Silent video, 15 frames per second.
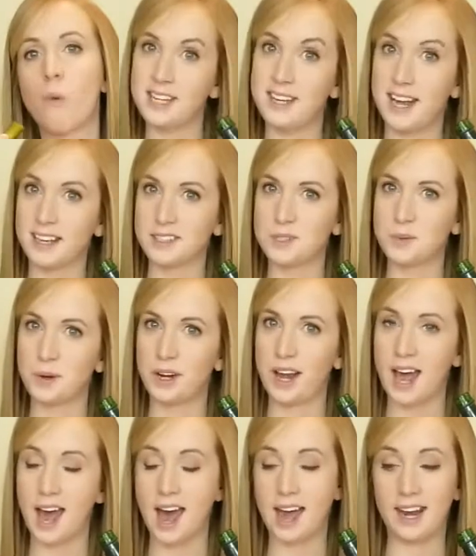Next, we're going
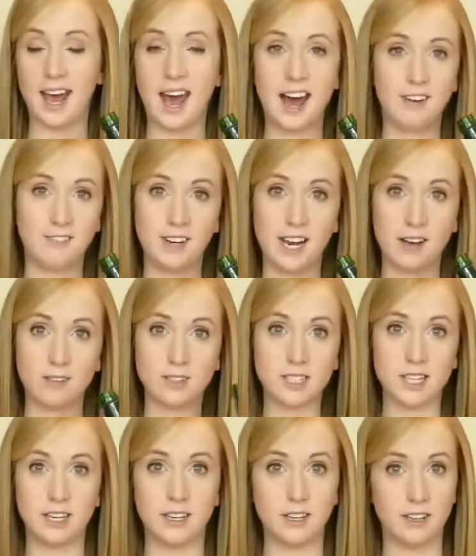to add ½ ounce
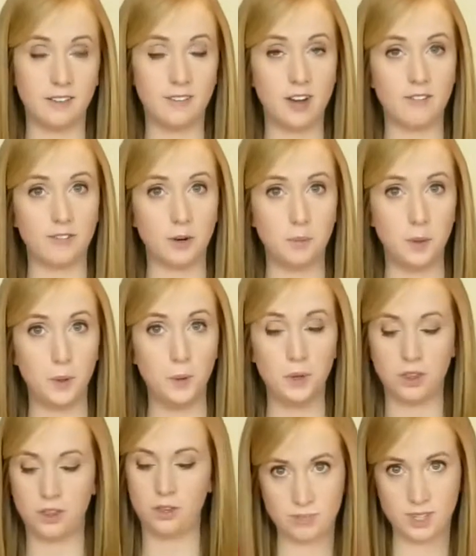of
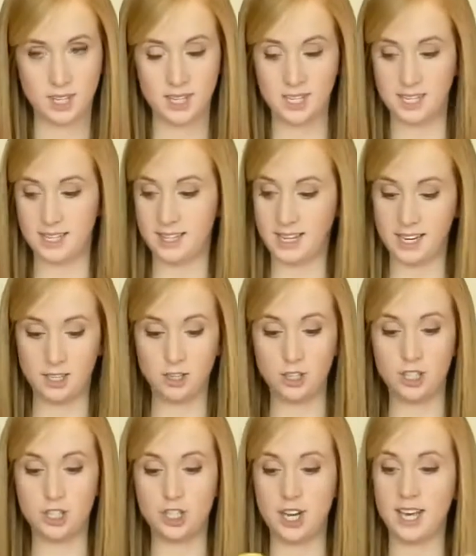vermouth. Then you're
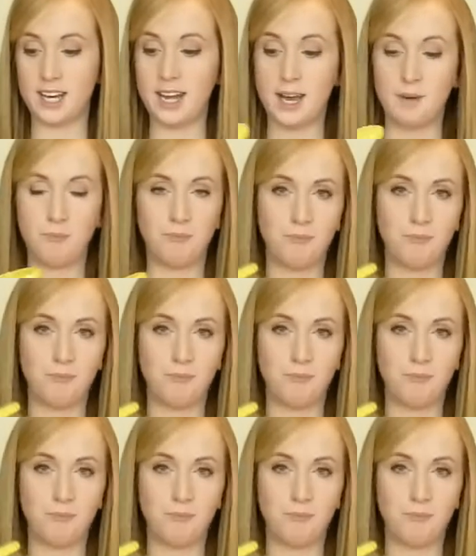going to shake it up.